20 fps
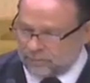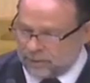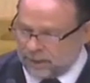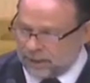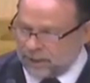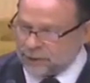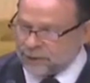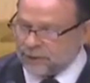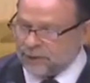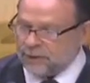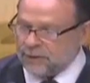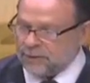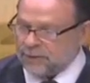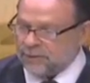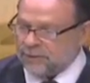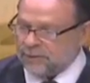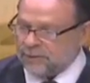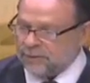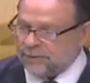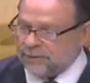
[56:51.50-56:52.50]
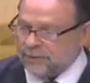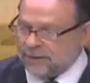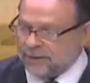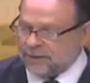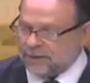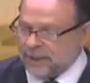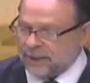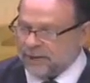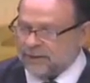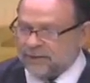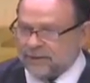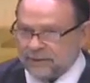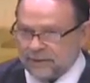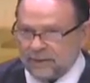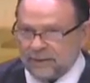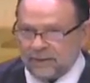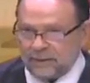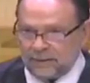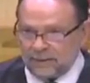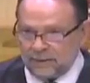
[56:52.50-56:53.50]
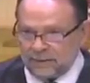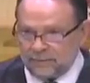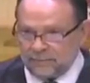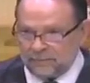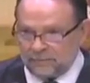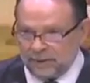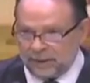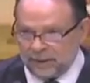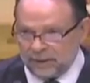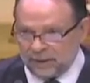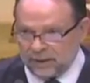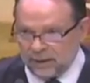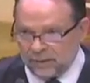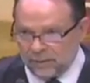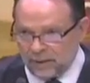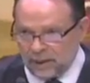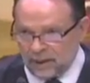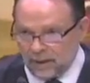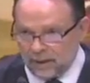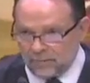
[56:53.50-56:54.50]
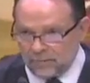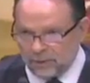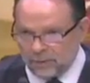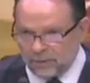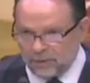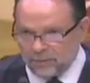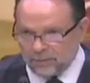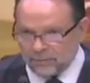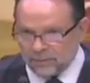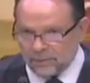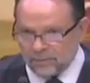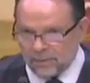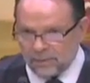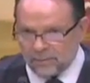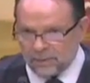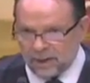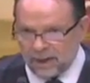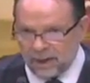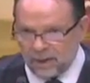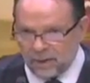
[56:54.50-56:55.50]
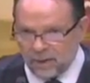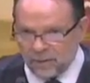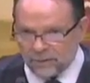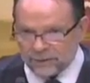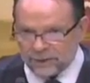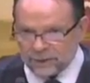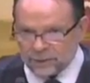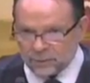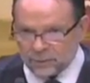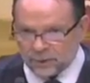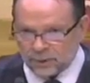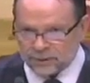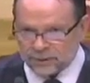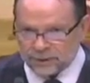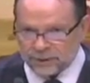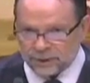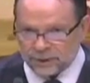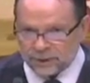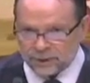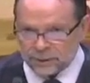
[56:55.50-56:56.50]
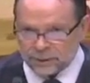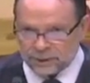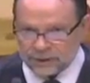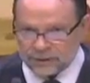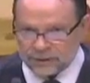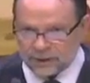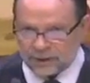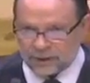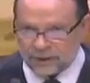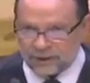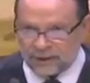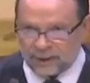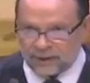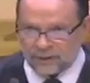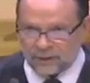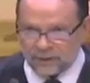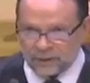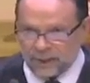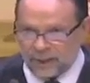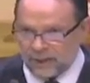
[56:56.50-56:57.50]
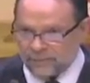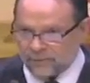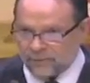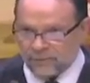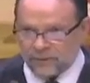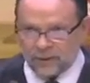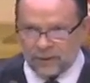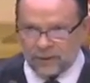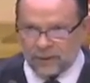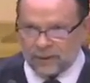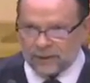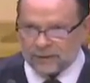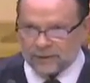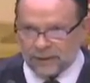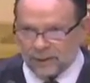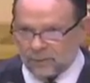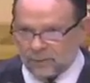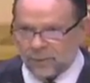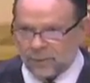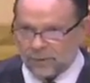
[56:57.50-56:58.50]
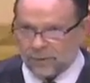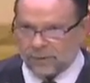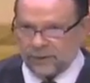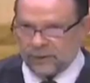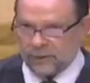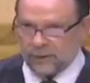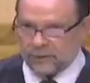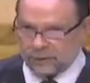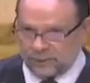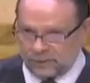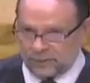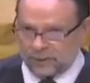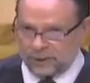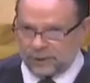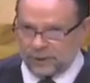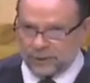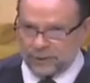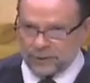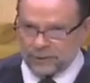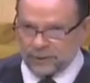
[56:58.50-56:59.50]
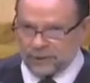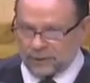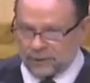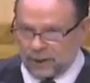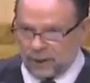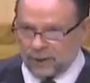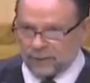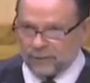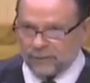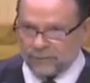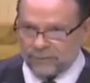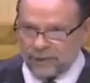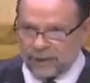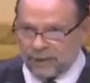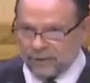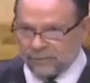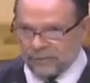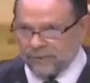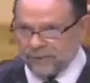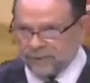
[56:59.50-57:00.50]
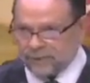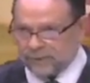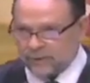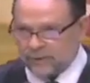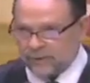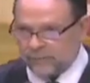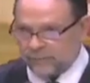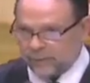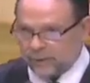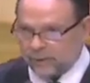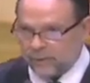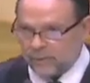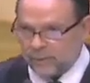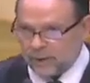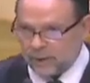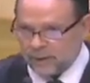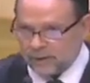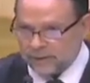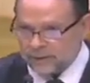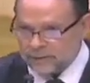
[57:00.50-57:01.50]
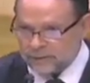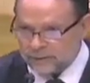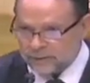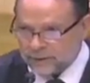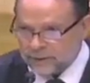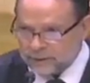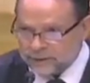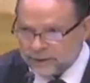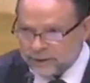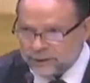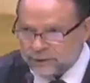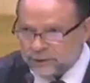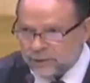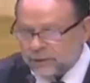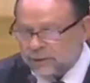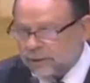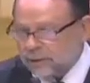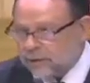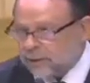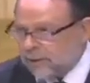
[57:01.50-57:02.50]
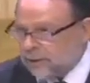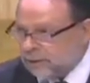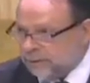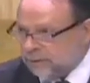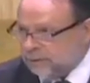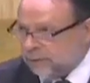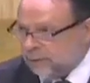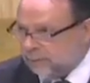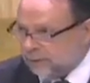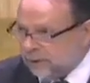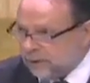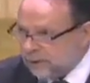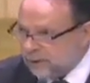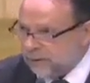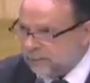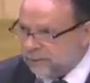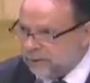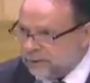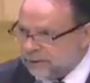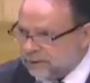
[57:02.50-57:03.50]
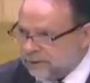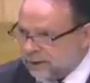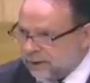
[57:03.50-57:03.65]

patience. It takes being humble. Remember how all these work synergistically? I know David really likes that word, you know, so I'm going to use it in honor of David. He's a great friend of mine, and he's a great teacher. So I'm going to